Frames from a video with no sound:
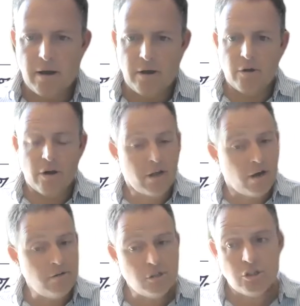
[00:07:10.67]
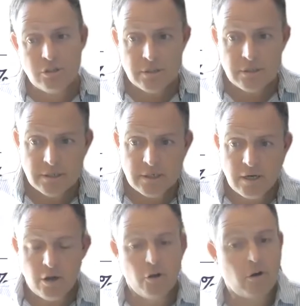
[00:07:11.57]
Are you going to coach?
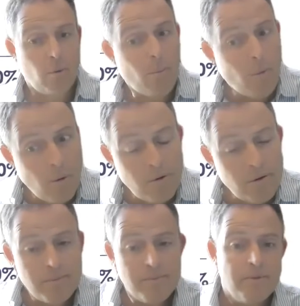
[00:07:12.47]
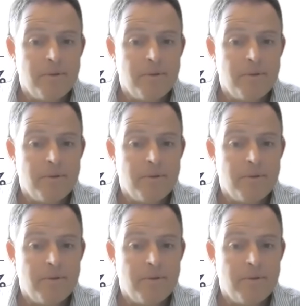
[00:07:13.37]
Are you going to warn?